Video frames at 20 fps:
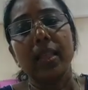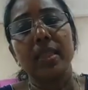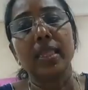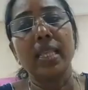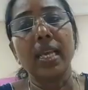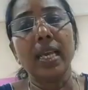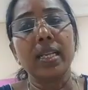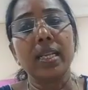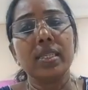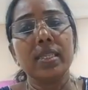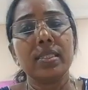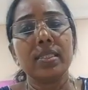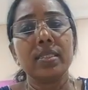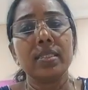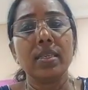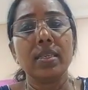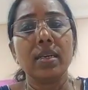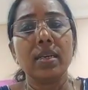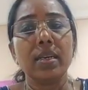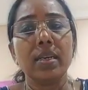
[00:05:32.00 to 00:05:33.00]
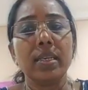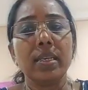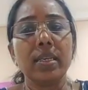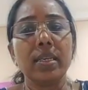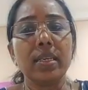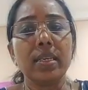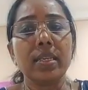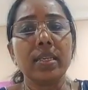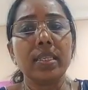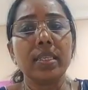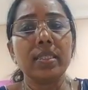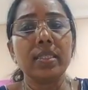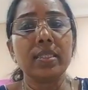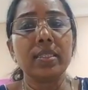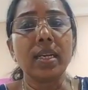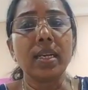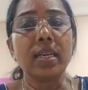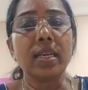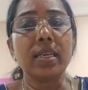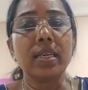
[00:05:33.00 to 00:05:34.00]
there is a hearing
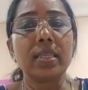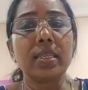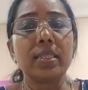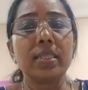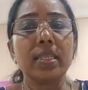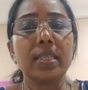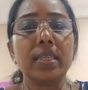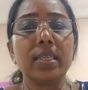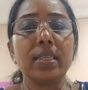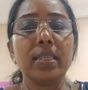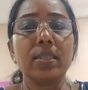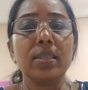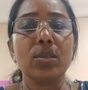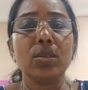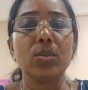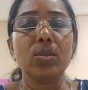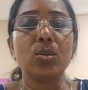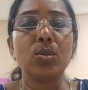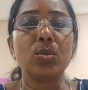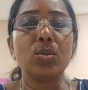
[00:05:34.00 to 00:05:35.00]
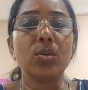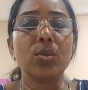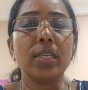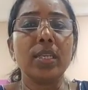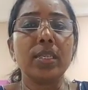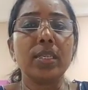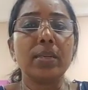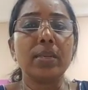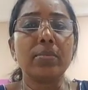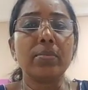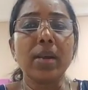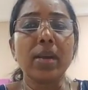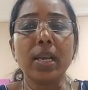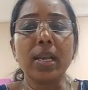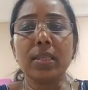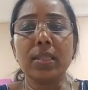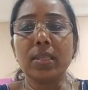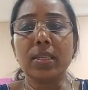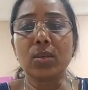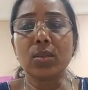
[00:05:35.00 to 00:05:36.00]
conducted to
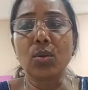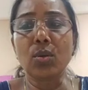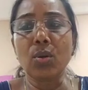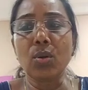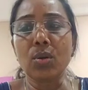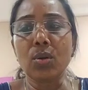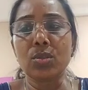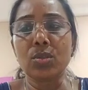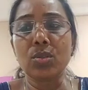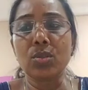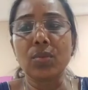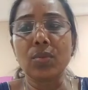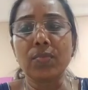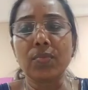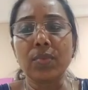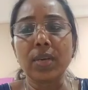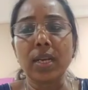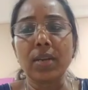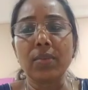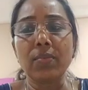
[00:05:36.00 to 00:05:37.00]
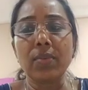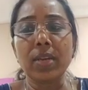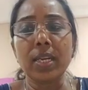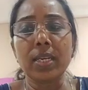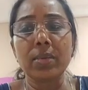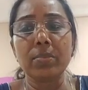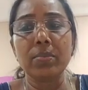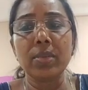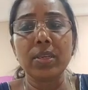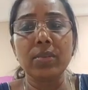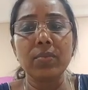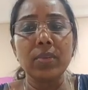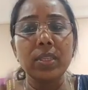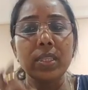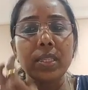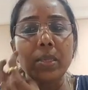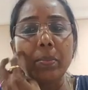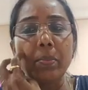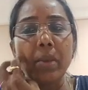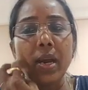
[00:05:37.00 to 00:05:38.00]
determine the cause of conflict
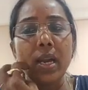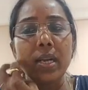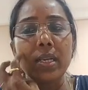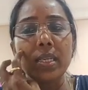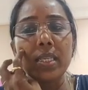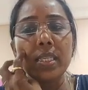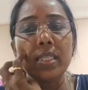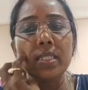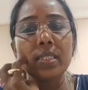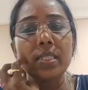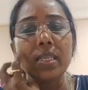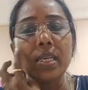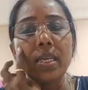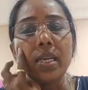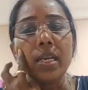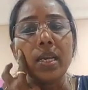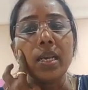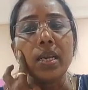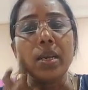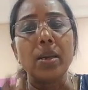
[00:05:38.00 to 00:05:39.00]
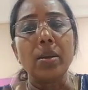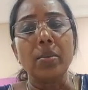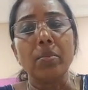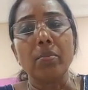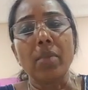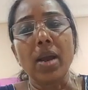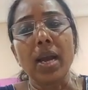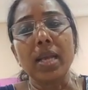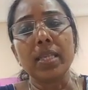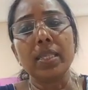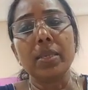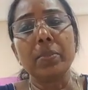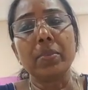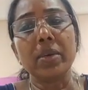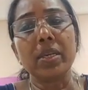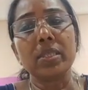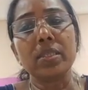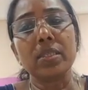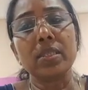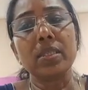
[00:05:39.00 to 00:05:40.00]
between the parties by the
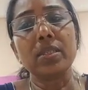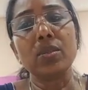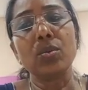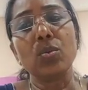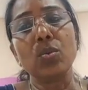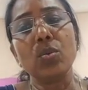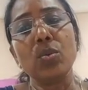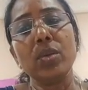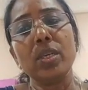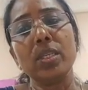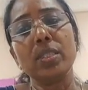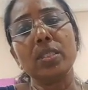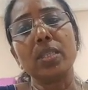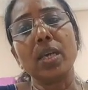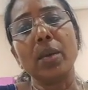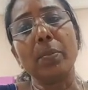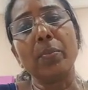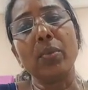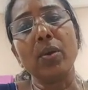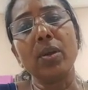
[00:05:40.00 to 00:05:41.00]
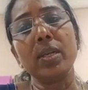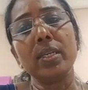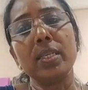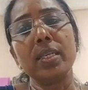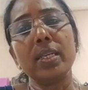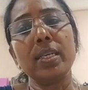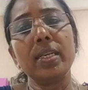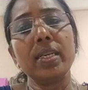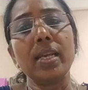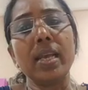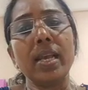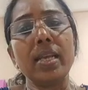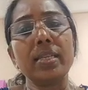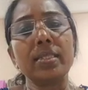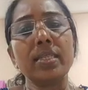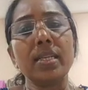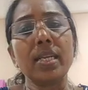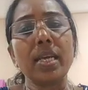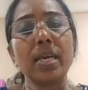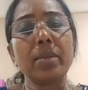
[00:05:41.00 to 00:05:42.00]
person who is appointed
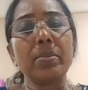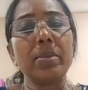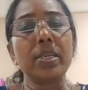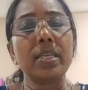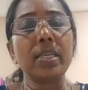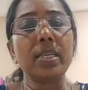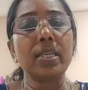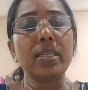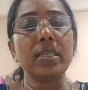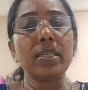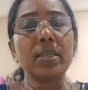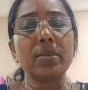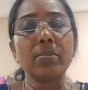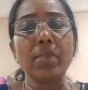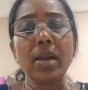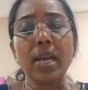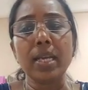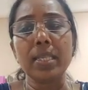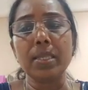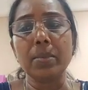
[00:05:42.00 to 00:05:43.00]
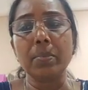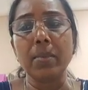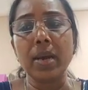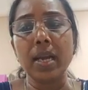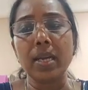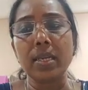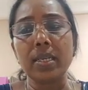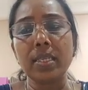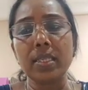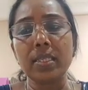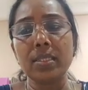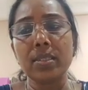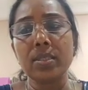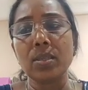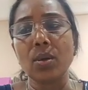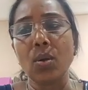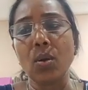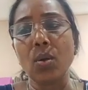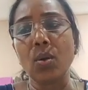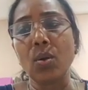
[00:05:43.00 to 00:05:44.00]
as an arbitrator by the parties
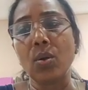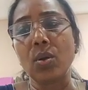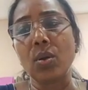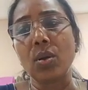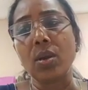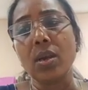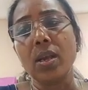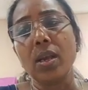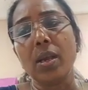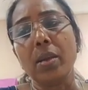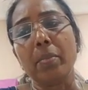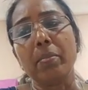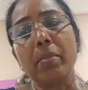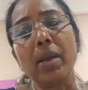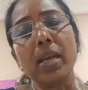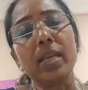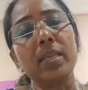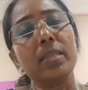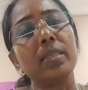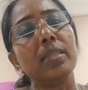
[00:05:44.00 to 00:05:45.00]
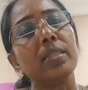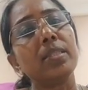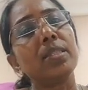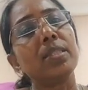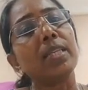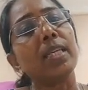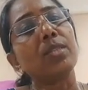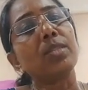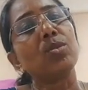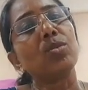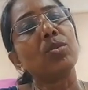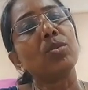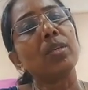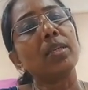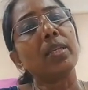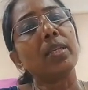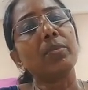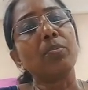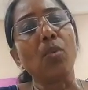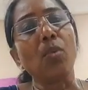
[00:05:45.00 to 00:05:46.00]
or by the
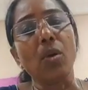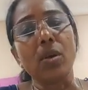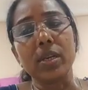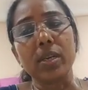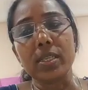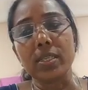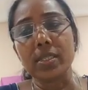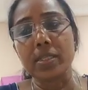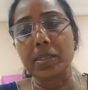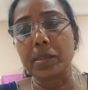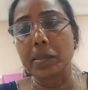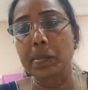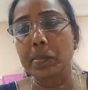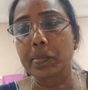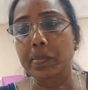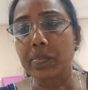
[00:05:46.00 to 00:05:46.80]
statutory bodies.